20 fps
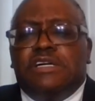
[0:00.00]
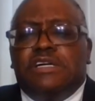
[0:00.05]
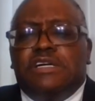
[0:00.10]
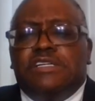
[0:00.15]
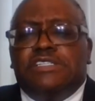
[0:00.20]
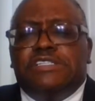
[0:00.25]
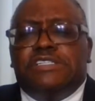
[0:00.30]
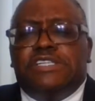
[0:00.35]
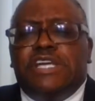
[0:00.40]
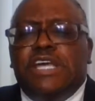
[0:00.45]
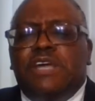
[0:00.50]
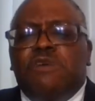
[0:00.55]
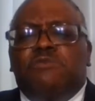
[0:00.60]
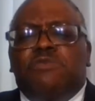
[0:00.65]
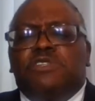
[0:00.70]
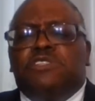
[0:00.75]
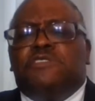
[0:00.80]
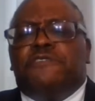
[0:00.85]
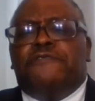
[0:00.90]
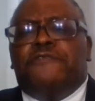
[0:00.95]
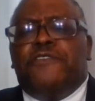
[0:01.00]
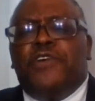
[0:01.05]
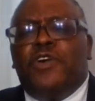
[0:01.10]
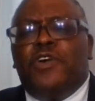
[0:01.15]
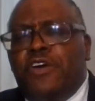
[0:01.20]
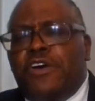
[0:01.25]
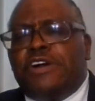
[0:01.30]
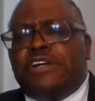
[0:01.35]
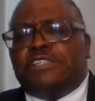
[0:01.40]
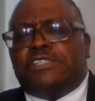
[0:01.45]
she was
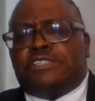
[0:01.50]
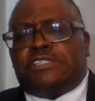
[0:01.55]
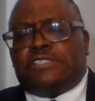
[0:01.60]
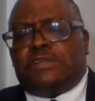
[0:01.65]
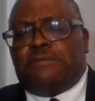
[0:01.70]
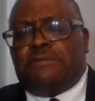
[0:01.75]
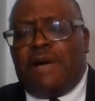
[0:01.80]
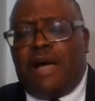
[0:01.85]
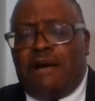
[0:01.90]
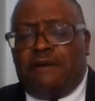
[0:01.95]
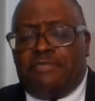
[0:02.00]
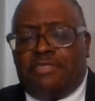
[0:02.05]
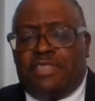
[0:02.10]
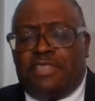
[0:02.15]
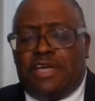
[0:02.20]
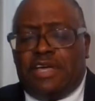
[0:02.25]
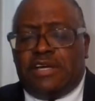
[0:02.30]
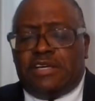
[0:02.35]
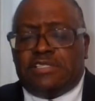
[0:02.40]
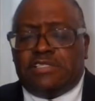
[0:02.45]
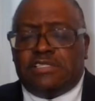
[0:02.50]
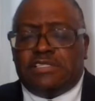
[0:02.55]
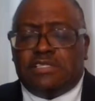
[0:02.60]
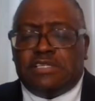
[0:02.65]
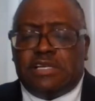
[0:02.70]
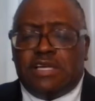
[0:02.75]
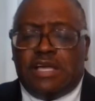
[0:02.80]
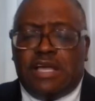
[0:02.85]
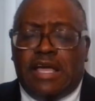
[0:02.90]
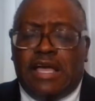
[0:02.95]
furious about
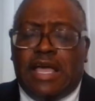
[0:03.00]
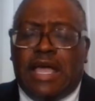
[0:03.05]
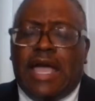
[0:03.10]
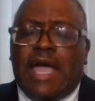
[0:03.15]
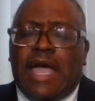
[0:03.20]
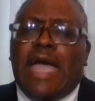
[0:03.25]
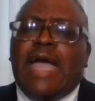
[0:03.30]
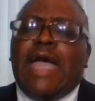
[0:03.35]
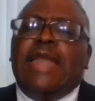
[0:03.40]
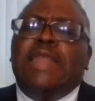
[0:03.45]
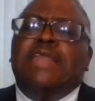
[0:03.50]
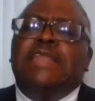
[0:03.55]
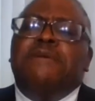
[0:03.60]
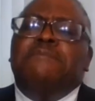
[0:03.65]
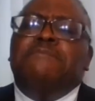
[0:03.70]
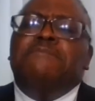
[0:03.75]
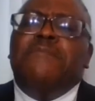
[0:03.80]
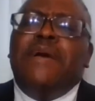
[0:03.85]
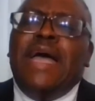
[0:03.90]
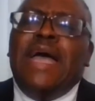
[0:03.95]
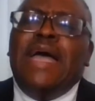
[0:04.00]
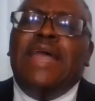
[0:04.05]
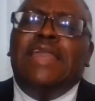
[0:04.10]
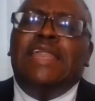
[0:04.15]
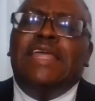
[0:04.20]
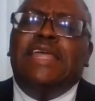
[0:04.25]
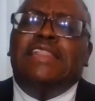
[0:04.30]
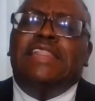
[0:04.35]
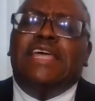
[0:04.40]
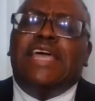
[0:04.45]
this and
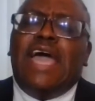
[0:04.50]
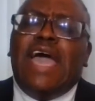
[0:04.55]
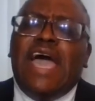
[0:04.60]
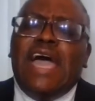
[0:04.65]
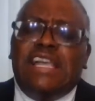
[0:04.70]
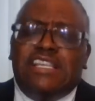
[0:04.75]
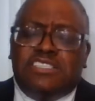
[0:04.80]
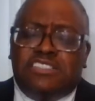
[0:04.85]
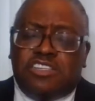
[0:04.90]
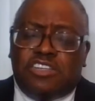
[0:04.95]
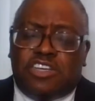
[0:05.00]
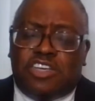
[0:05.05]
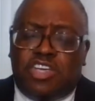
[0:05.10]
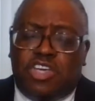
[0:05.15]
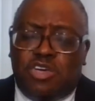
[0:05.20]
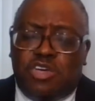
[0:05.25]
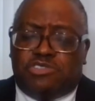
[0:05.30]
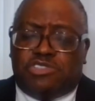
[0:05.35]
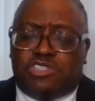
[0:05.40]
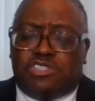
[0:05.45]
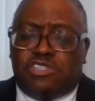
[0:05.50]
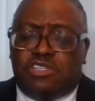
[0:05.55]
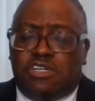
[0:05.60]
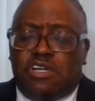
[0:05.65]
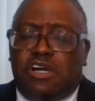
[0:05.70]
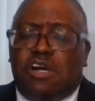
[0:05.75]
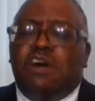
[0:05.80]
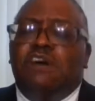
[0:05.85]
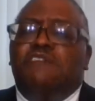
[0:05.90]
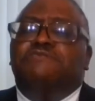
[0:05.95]
demanded the
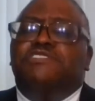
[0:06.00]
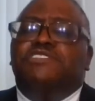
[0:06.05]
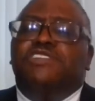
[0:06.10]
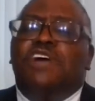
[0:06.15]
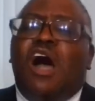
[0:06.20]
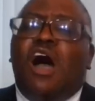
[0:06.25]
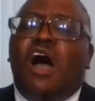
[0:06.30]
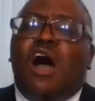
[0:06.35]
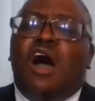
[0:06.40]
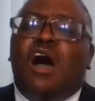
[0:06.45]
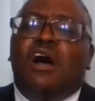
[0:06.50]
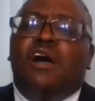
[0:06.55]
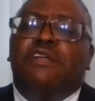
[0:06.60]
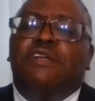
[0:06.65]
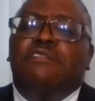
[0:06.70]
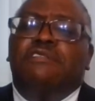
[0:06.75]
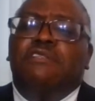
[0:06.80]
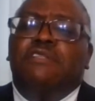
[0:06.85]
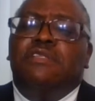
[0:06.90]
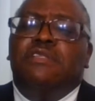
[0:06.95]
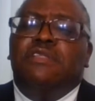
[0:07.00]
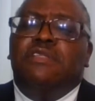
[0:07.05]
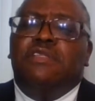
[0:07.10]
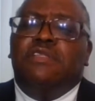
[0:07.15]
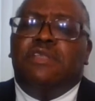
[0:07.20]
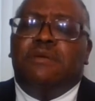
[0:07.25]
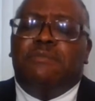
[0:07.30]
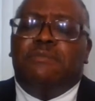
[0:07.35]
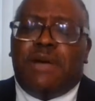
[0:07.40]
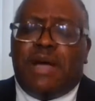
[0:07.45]
execution of John
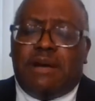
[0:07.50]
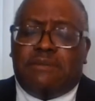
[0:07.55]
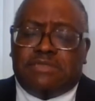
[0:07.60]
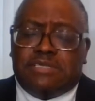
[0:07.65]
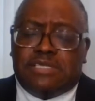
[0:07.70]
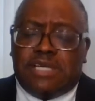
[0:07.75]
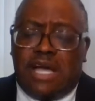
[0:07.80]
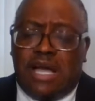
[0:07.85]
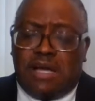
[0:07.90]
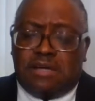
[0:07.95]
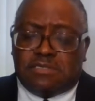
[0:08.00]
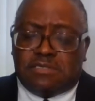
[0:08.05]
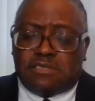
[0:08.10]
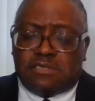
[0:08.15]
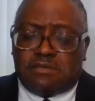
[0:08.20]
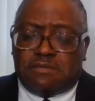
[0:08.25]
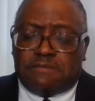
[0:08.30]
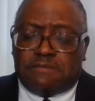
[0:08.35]
the Baptizer.